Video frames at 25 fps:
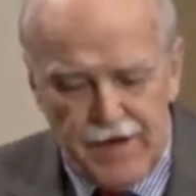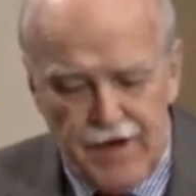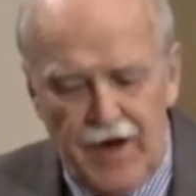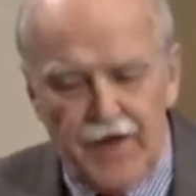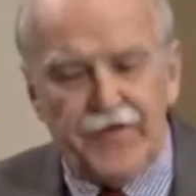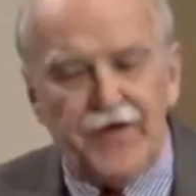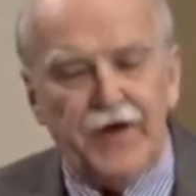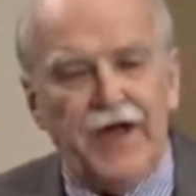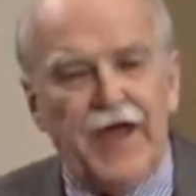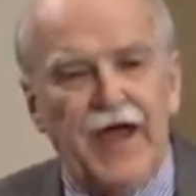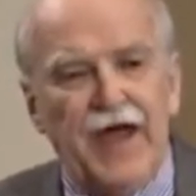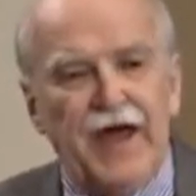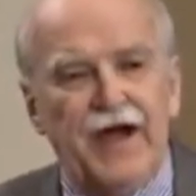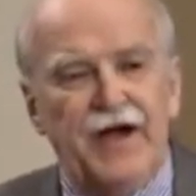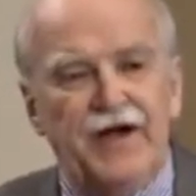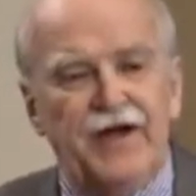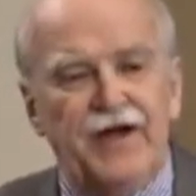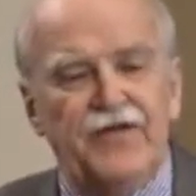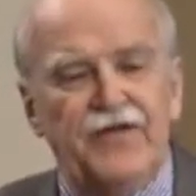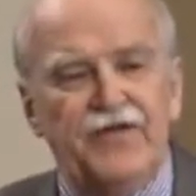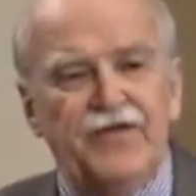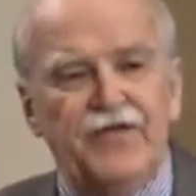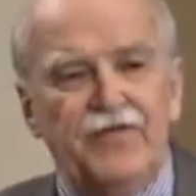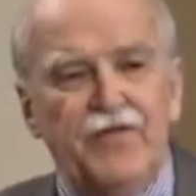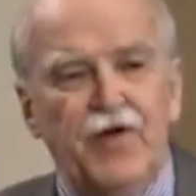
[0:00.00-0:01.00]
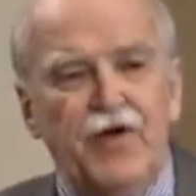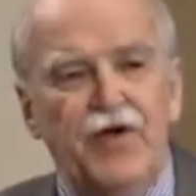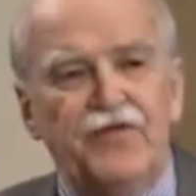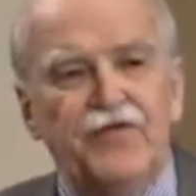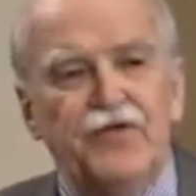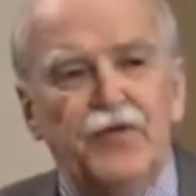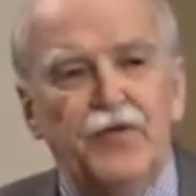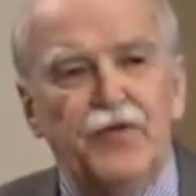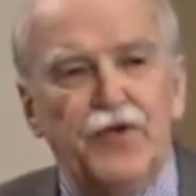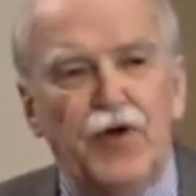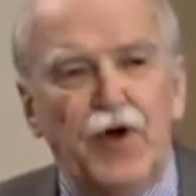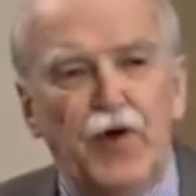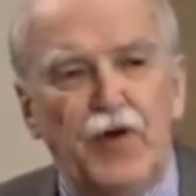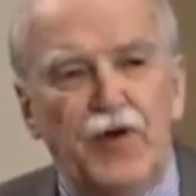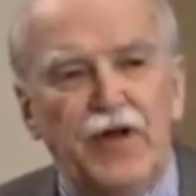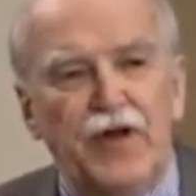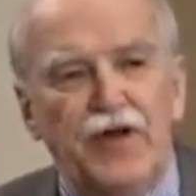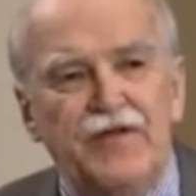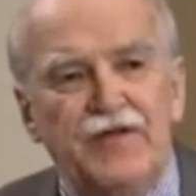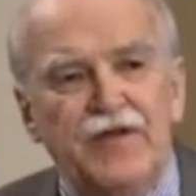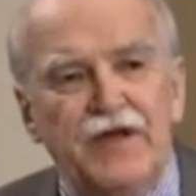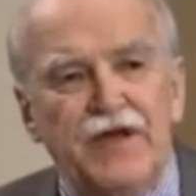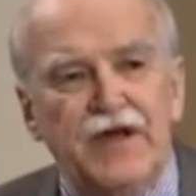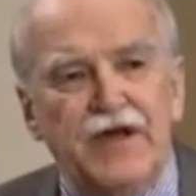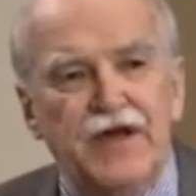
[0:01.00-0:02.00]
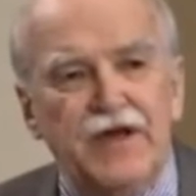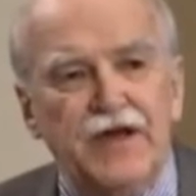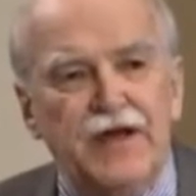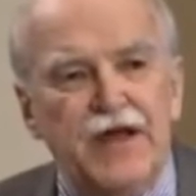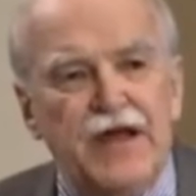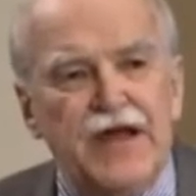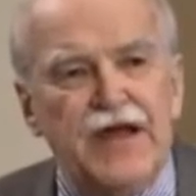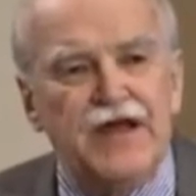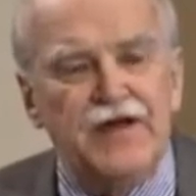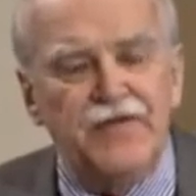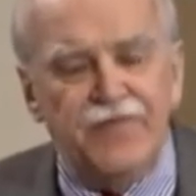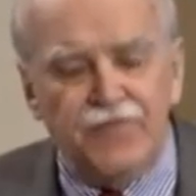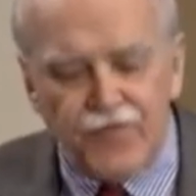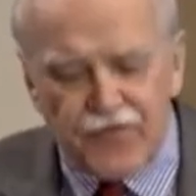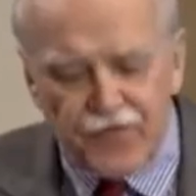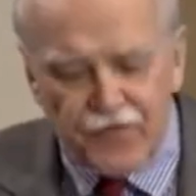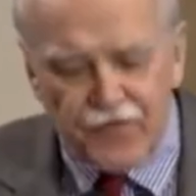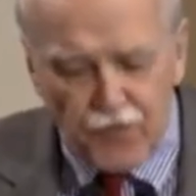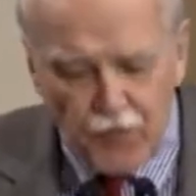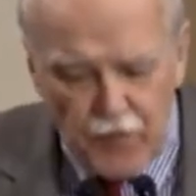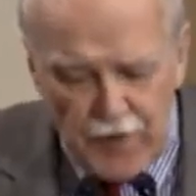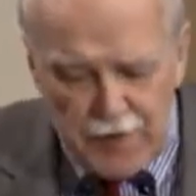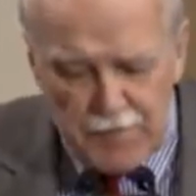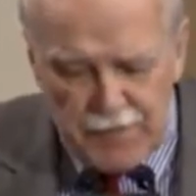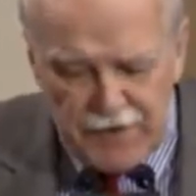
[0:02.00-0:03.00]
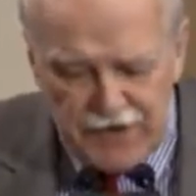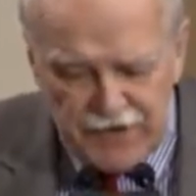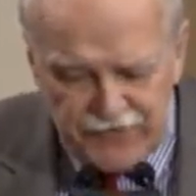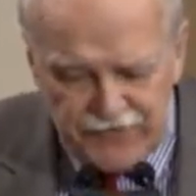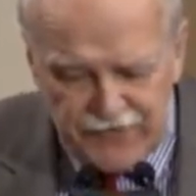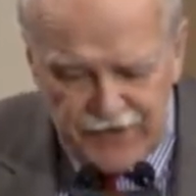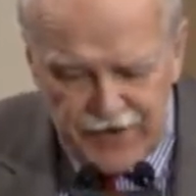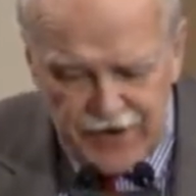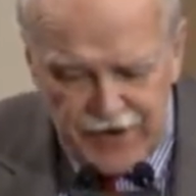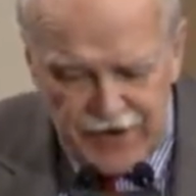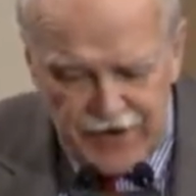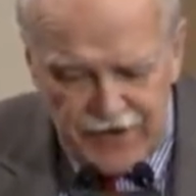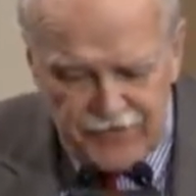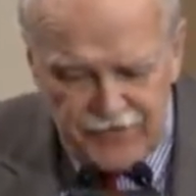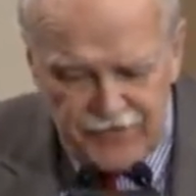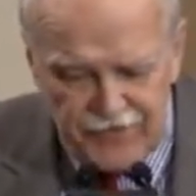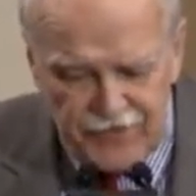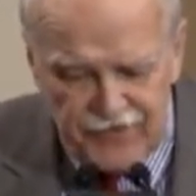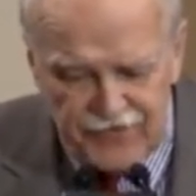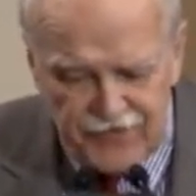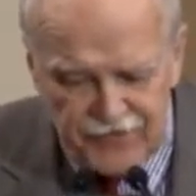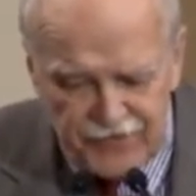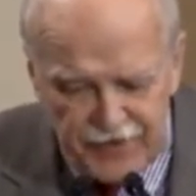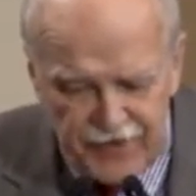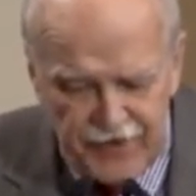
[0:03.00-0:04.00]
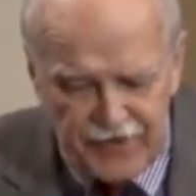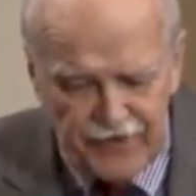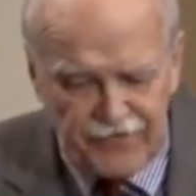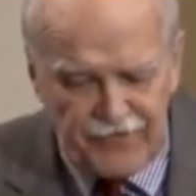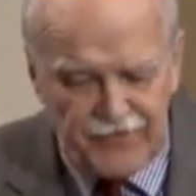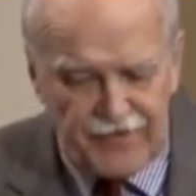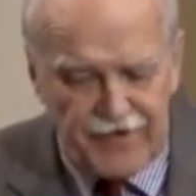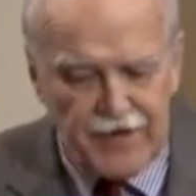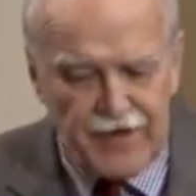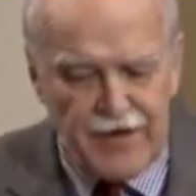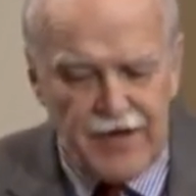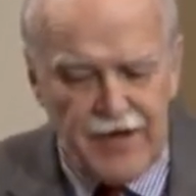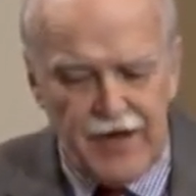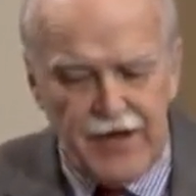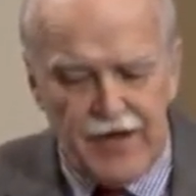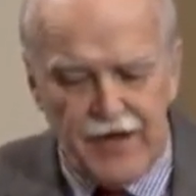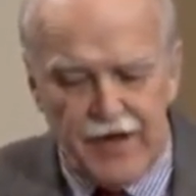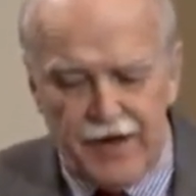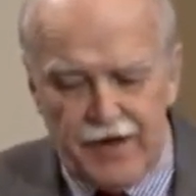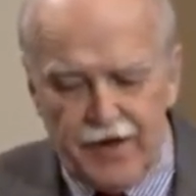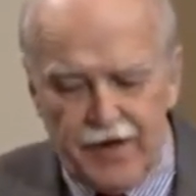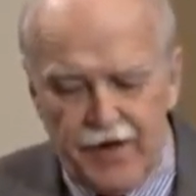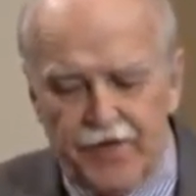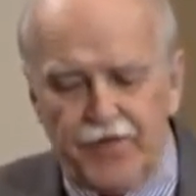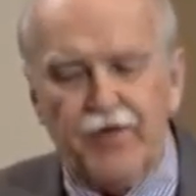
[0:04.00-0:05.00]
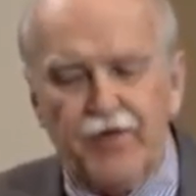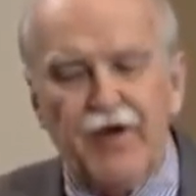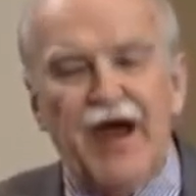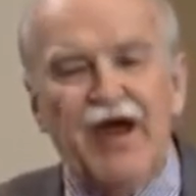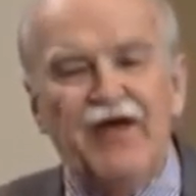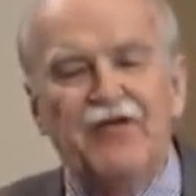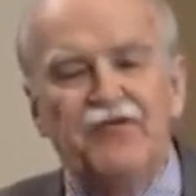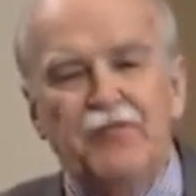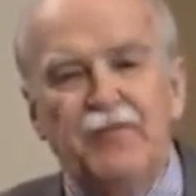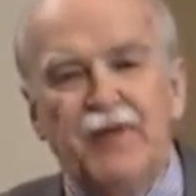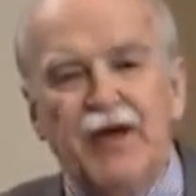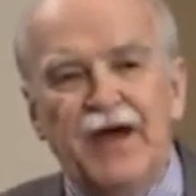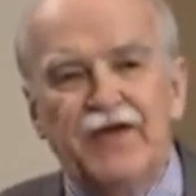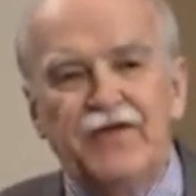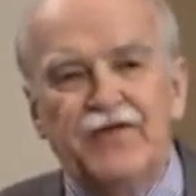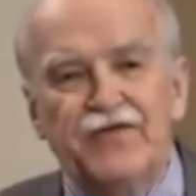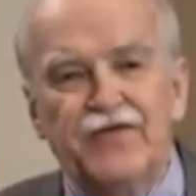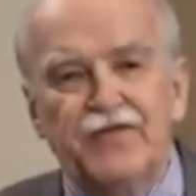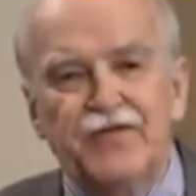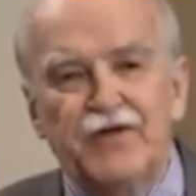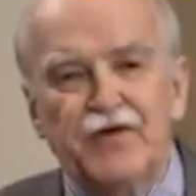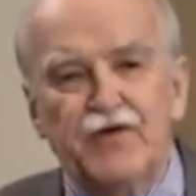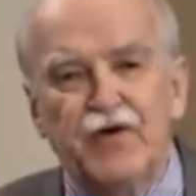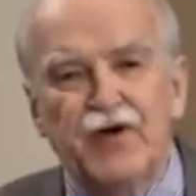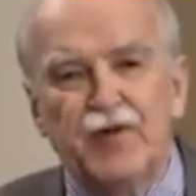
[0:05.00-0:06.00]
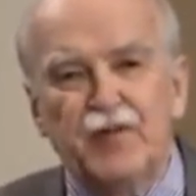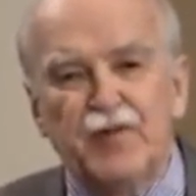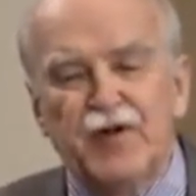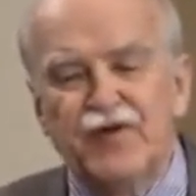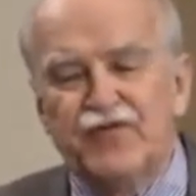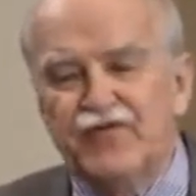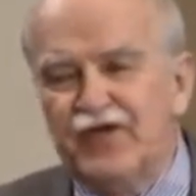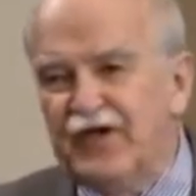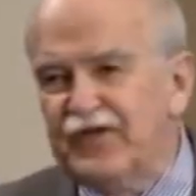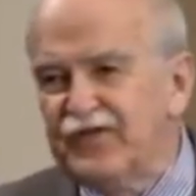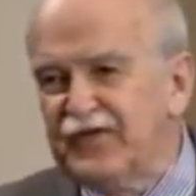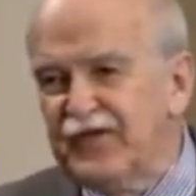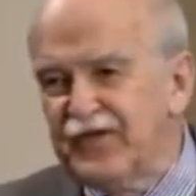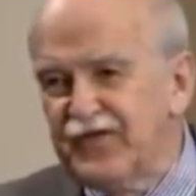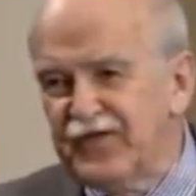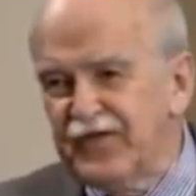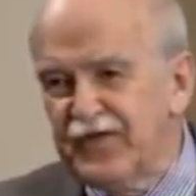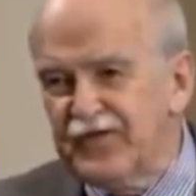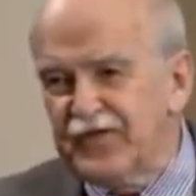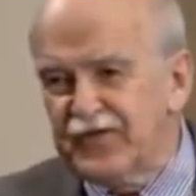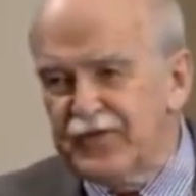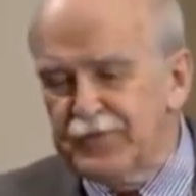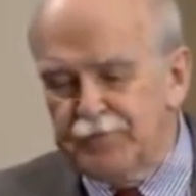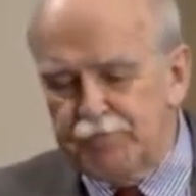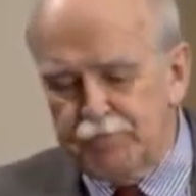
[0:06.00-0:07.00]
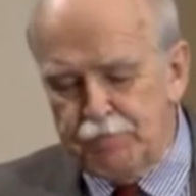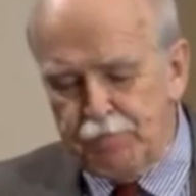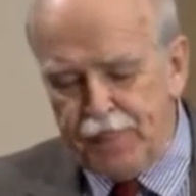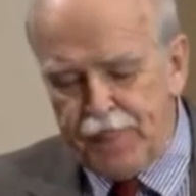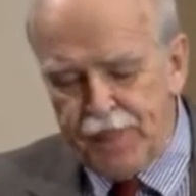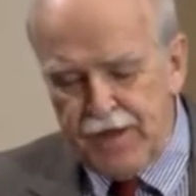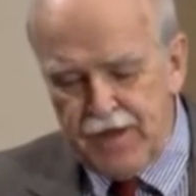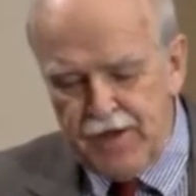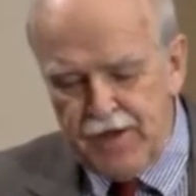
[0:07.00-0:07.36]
Other candidates have also noted the need for sweeping change in sentencing and other aspects of the criminal justice system.